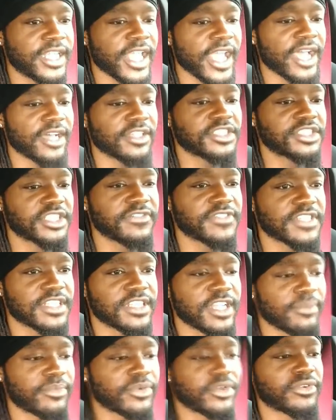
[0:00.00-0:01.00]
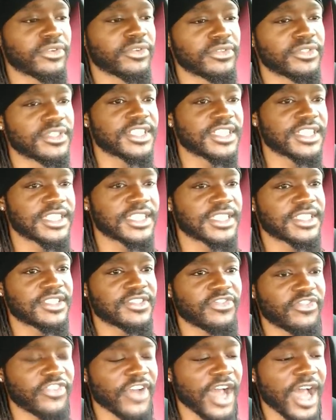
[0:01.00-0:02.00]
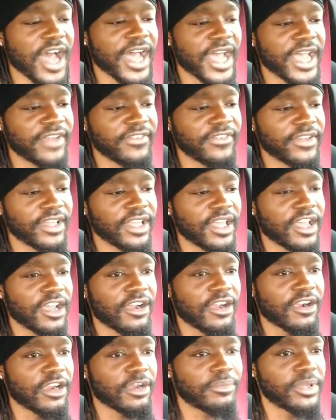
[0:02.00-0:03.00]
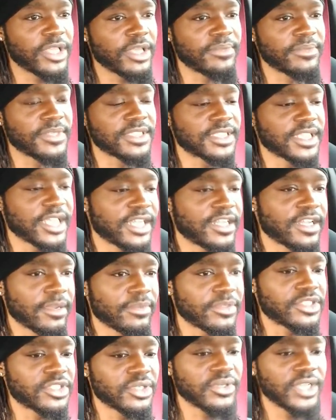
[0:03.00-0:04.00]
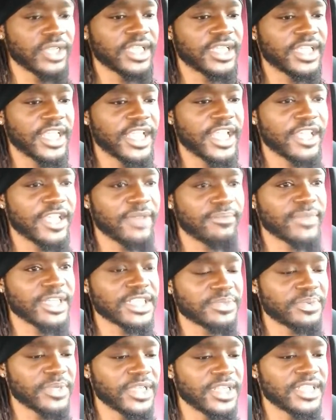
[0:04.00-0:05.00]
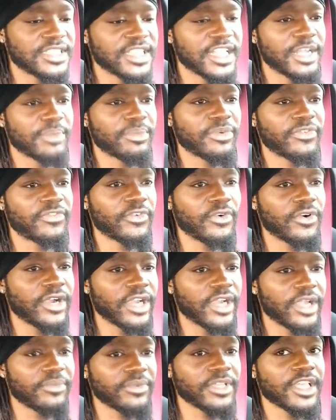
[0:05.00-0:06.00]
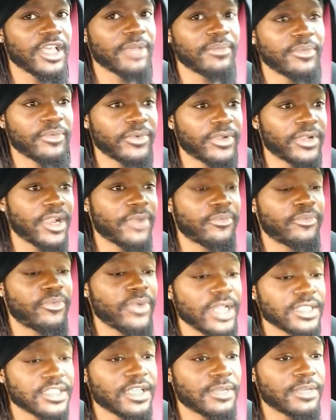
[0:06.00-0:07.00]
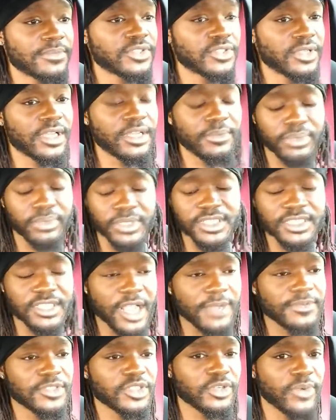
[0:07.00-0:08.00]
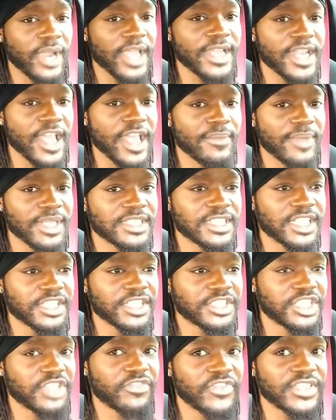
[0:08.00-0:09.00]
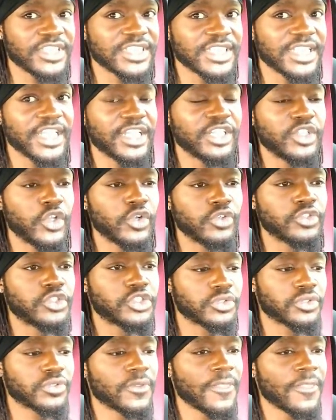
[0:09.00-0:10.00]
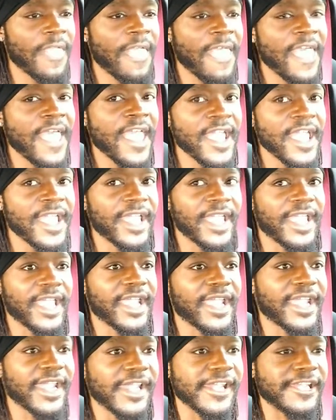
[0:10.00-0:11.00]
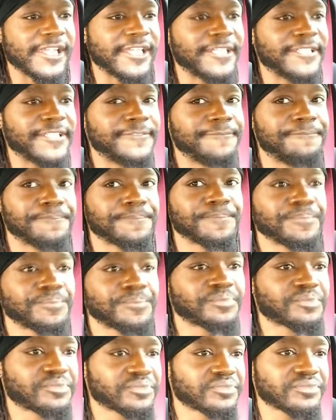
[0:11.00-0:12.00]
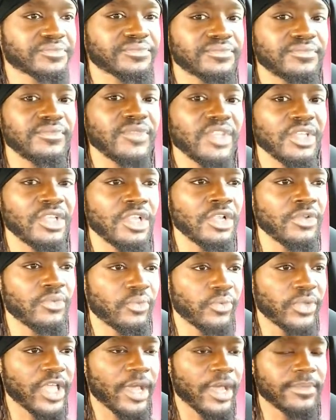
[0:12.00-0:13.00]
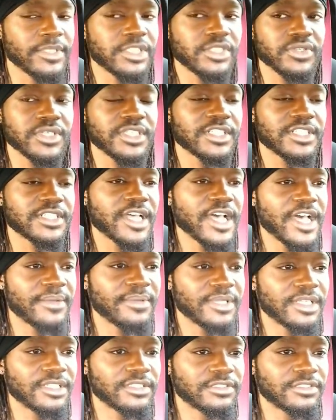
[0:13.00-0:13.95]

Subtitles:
Downshift to number 5. RPM is at number 2 again. My speed is at number 4, and we are about to come to a complete stop. So right now, my stick shift is in neutral, and we're coming to a stop.